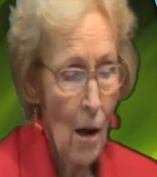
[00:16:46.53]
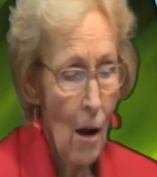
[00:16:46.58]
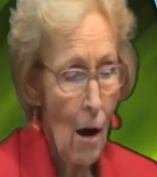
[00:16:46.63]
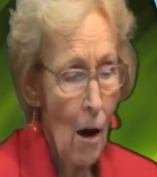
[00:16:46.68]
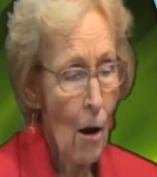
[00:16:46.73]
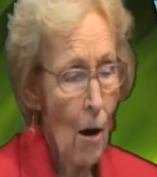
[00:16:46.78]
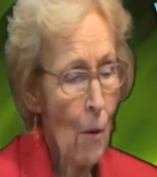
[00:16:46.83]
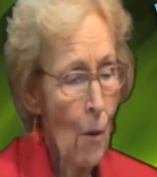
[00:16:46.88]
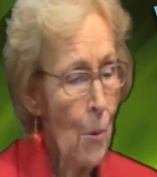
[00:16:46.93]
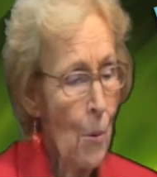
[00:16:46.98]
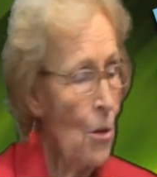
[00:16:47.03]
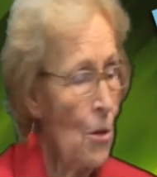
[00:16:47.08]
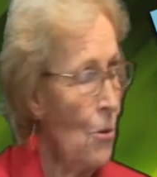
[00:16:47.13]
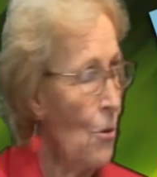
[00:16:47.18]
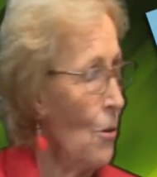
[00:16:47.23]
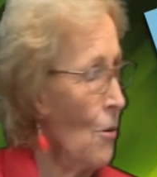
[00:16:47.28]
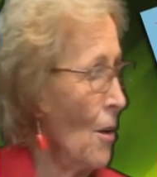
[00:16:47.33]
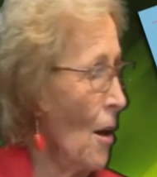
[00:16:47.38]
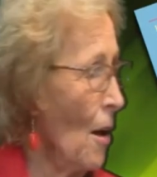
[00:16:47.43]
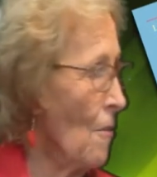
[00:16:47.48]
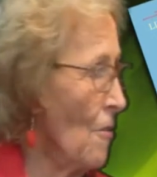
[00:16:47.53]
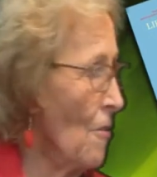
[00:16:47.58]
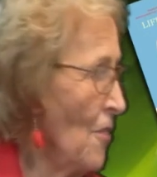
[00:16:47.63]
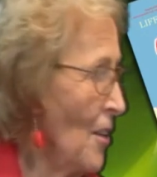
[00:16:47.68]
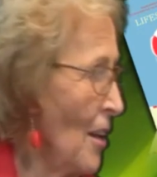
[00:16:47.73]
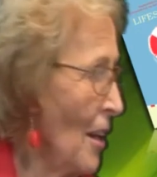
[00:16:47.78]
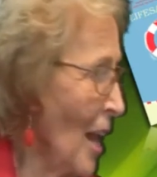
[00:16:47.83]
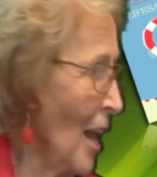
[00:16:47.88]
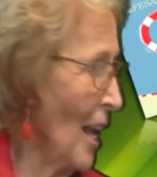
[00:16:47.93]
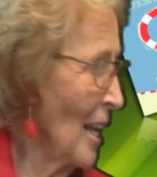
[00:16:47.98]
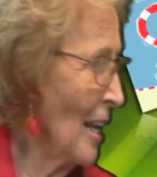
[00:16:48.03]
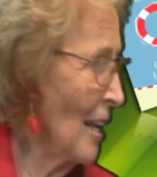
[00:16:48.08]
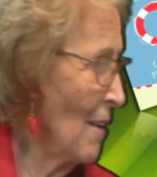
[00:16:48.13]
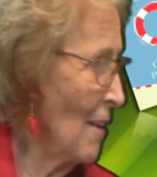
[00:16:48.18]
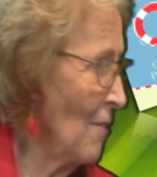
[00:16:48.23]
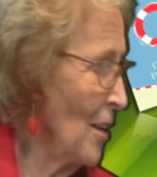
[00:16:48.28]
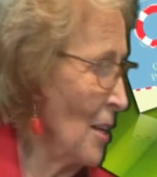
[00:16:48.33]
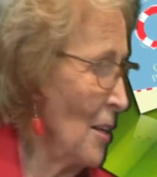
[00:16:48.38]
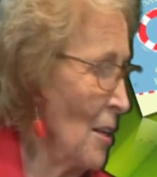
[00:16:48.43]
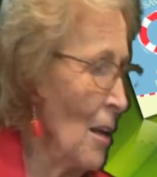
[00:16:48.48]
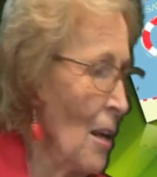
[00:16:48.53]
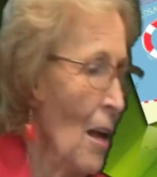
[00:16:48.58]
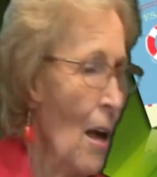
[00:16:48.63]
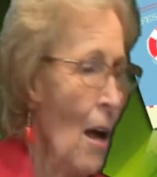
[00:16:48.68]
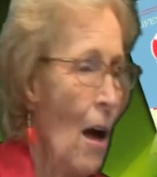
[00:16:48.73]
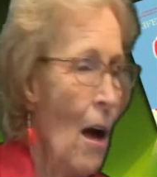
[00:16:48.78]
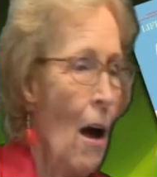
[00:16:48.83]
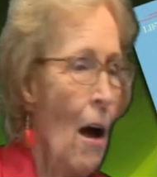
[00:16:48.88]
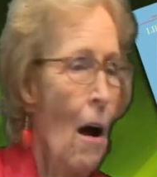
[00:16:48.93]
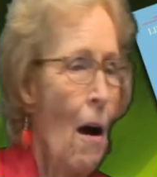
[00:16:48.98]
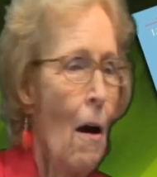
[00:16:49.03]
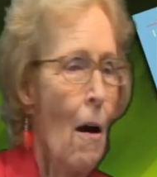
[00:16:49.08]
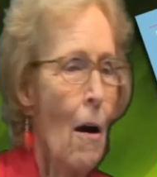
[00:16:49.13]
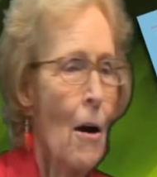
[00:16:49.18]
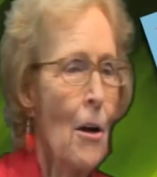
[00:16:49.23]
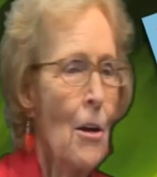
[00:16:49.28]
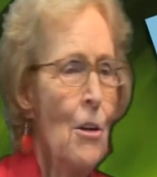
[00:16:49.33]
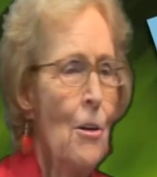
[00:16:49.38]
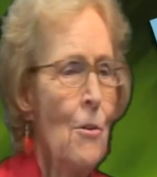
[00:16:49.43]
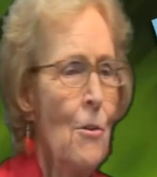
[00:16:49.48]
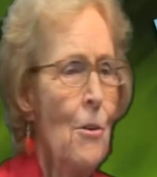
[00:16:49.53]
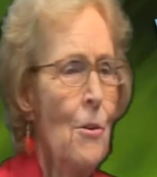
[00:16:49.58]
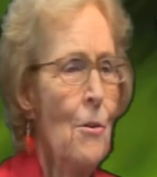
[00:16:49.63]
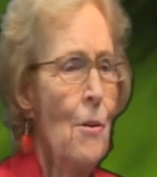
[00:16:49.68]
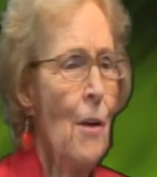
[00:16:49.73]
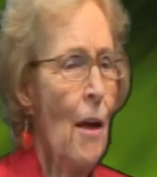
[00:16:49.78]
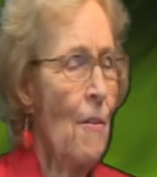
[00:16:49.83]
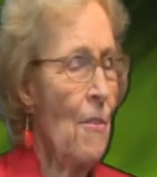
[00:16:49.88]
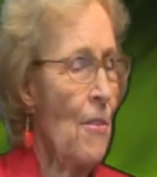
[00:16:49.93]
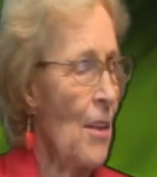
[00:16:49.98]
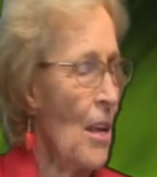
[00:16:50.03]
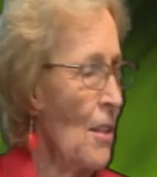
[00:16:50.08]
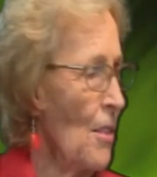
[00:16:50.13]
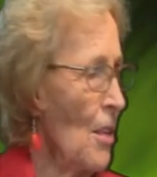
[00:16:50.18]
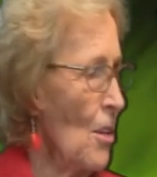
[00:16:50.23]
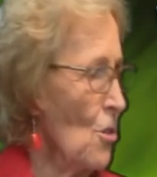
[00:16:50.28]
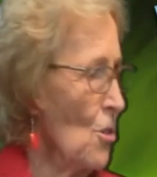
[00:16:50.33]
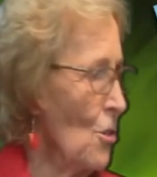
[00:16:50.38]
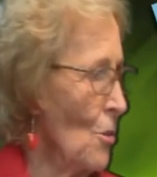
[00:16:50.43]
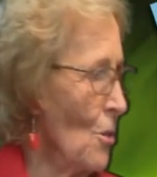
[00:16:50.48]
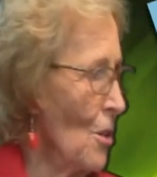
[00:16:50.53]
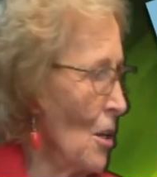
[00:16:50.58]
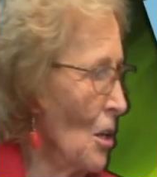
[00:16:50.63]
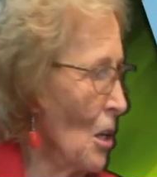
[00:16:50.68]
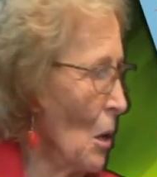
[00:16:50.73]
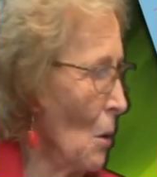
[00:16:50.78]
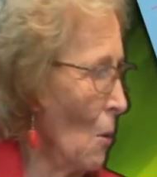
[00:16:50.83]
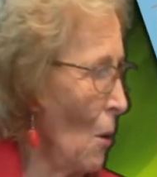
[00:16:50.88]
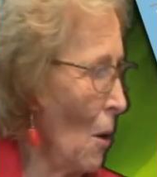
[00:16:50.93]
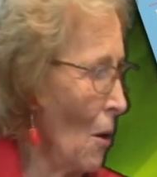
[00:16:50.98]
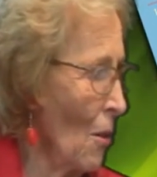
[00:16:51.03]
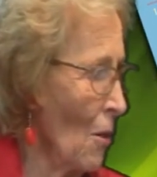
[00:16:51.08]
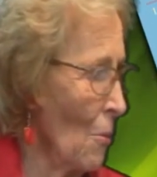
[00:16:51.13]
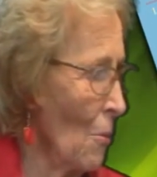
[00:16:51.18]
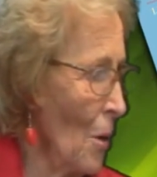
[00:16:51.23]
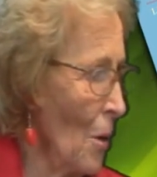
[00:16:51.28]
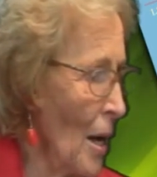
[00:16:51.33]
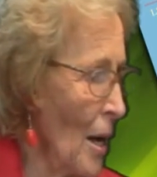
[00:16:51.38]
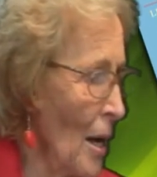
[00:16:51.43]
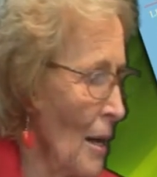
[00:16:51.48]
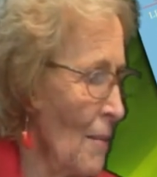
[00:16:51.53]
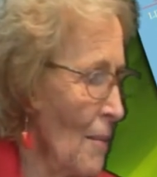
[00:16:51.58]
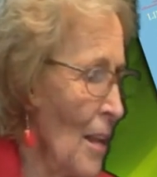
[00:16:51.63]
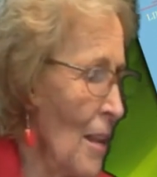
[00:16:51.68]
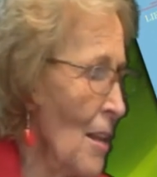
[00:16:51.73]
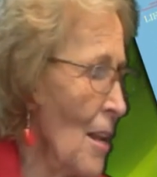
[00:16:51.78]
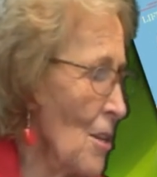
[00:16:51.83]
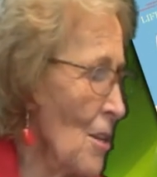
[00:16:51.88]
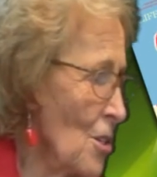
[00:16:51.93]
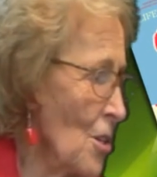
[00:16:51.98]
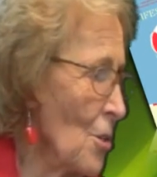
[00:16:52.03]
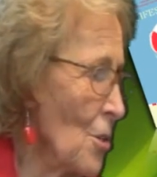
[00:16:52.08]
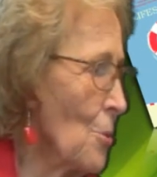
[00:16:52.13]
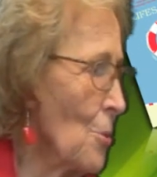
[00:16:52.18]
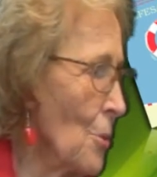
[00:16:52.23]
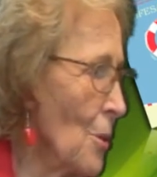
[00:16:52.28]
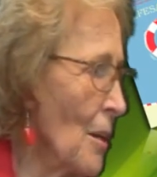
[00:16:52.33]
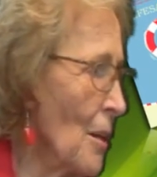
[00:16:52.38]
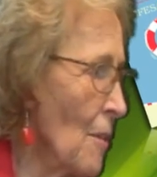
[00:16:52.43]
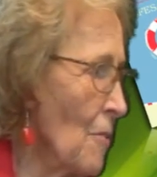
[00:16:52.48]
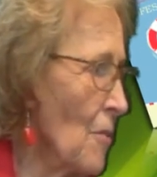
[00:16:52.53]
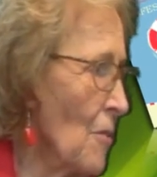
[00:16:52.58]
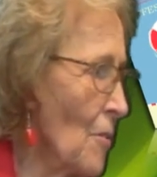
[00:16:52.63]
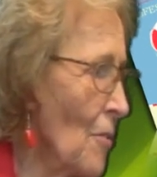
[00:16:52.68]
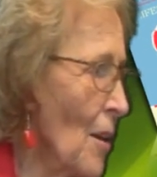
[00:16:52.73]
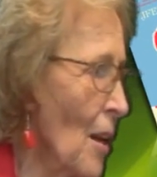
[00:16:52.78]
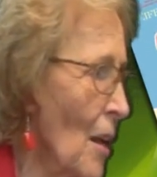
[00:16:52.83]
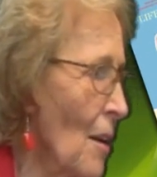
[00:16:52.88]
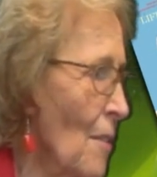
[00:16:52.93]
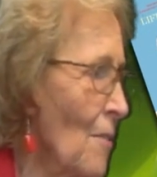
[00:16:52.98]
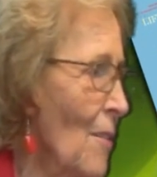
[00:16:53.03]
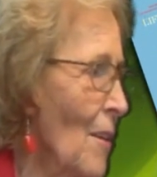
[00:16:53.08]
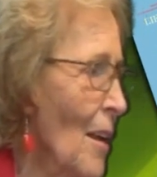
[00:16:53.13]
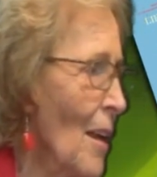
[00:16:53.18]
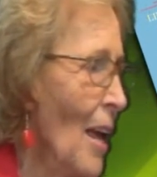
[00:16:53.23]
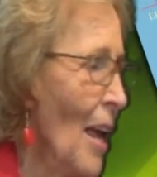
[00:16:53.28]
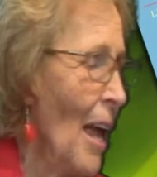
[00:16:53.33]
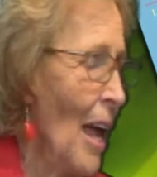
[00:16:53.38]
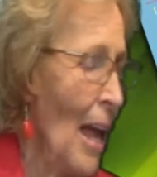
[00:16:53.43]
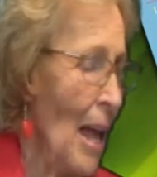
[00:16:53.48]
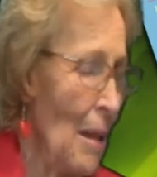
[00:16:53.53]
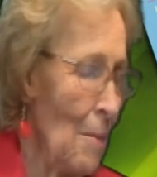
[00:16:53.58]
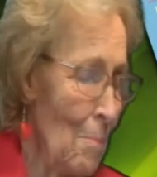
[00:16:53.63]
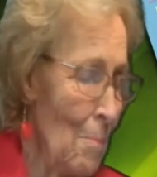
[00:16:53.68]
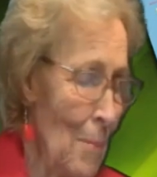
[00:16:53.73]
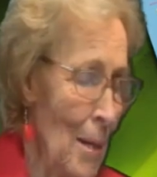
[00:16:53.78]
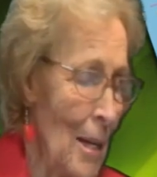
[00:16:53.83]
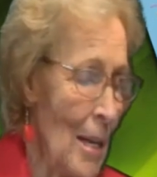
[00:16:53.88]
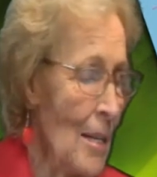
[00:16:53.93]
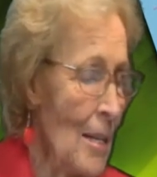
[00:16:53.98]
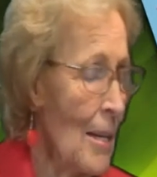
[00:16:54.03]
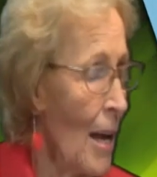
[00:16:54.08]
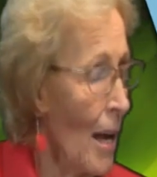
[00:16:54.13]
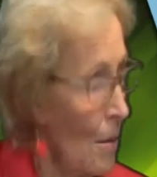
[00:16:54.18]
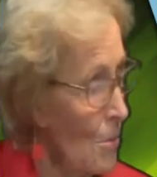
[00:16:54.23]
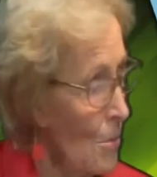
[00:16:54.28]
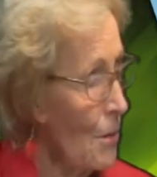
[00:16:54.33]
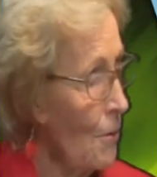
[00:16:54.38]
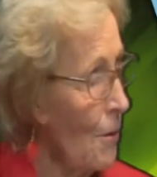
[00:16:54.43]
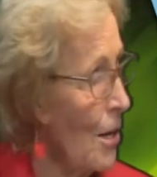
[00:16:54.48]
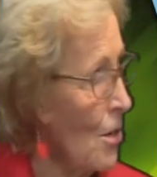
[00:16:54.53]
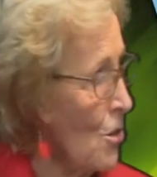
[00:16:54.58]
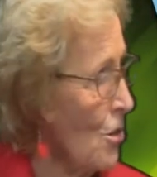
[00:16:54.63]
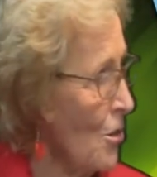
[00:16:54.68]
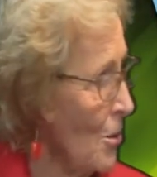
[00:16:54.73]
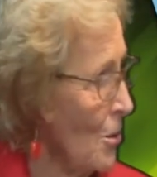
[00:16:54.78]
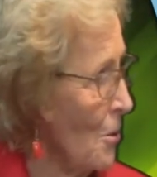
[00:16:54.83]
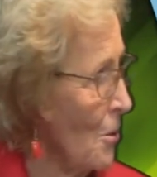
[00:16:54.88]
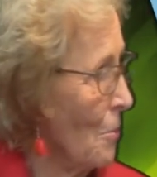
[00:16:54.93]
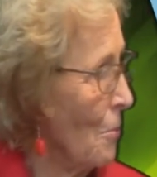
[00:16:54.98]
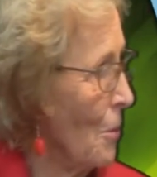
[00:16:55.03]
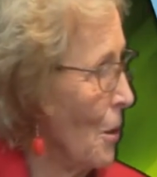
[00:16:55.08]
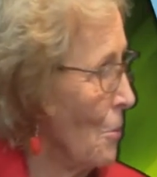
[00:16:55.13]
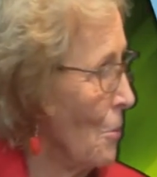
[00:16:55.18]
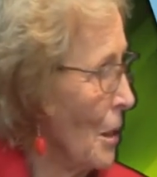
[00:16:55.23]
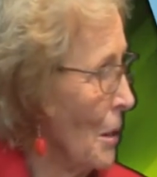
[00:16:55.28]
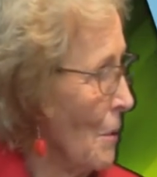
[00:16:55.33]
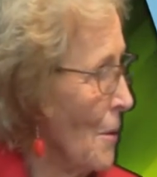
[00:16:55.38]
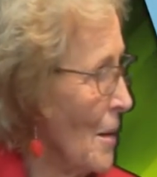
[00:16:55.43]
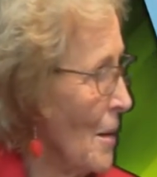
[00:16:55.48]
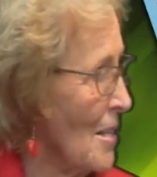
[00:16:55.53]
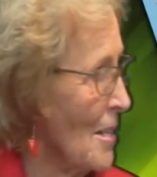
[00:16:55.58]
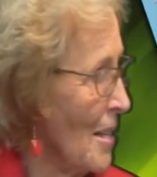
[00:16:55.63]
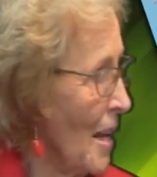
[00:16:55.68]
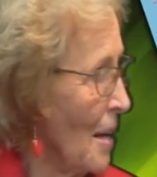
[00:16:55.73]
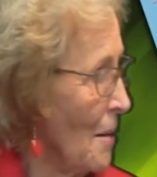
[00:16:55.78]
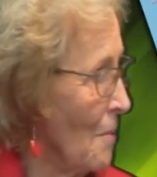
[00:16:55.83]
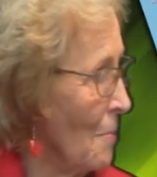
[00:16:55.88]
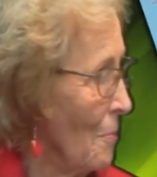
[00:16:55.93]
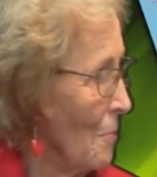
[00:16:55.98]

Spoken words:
or when you do not feel like giving, or you do not think that you can go all the way, then it's a true gift of love. And many times grandchildren will request that.